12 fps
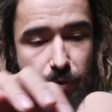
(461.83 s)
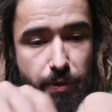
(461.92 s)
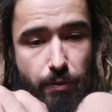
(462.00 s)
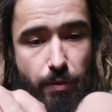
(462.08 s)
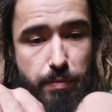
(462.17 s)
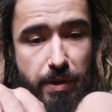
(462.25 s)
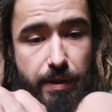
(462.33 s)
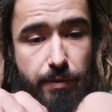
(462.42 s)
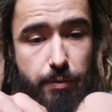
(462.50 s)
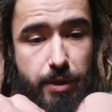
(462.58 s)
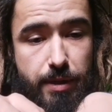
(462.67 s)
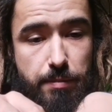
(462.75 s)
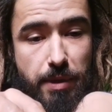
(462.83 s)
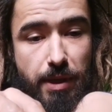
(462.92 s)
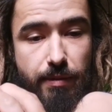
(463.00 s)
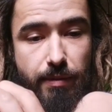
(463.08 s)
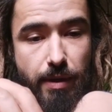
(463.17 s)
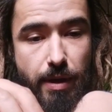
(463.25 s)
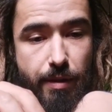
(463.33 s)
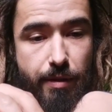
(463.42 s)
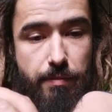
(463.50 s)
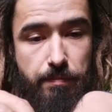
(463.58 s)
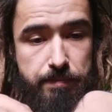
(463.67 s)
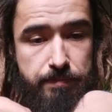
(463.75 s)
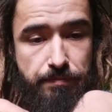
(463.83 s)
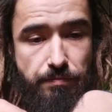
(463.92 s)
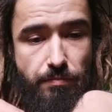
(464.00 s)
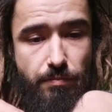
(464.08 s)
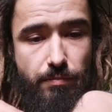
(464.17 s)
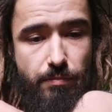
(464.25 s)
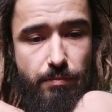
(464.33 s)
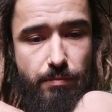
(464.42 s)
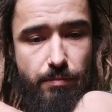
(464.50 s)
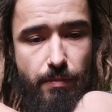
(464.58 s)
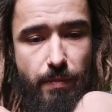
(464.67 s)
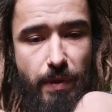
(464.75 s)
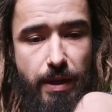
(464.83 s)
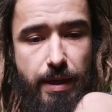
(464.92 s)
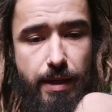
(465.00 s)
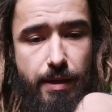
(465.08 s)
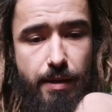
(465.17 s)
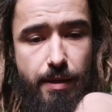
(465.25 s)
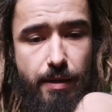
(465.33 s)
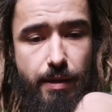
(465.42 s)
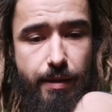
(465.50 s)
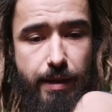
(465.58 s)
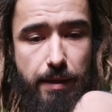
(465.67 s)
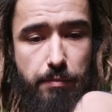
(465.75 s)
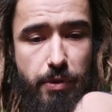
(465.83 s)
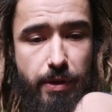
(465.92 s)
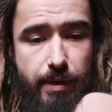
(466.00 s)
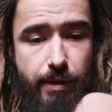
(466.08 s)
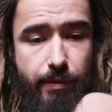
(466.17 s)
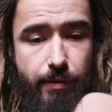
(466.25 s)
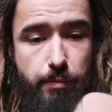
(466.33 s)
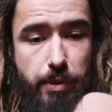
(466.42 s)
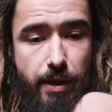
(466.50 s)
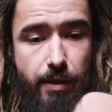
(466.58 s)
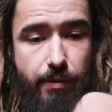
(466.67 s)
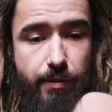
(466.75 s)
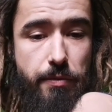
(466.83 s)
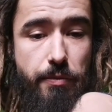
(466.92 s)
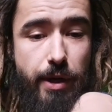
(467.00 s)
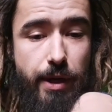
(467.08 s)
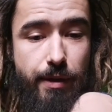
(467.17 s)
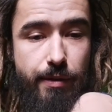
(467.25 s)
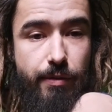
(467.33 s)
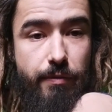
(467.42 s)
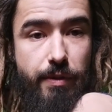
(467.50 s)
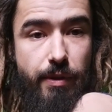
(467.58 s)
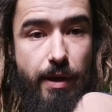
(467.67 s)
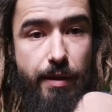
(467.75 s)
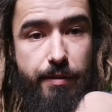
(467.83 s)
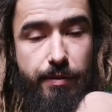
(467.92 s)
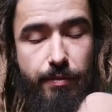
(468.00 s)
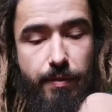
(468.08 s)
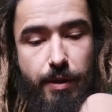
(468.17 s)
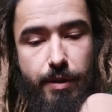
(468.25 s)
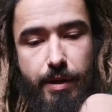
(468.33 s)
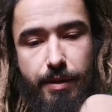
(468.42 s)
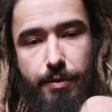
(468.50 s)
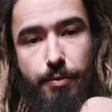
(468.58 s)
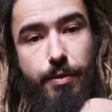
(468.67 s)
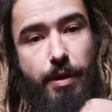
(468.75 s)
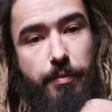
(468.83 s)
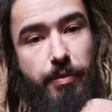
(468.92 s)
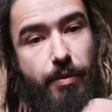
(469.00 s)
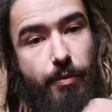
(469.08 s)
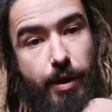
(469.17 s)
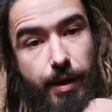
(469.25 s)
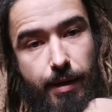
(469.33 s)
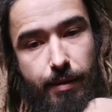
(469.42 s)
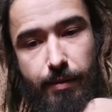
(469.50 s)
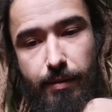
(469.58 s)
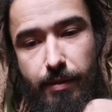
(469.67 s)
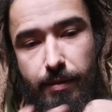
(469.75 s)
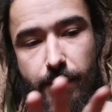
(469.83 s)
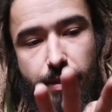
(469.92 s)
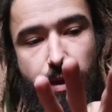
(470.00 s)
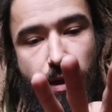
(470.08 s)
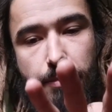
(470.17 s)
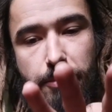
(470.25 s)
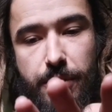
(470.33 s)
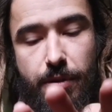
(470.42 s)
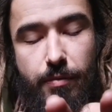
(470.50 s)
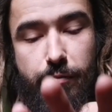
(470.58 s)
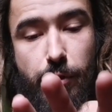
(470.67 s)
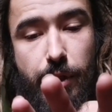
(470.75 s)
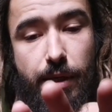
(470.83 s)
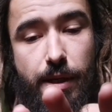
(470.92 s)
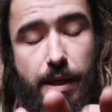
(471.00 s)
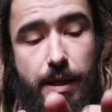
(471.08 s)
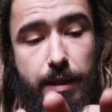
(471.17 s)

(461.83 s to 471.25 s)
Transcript: to the place where it meets the other and in that place begins the radius of the other sphere, and two times the radius is the diameter of one.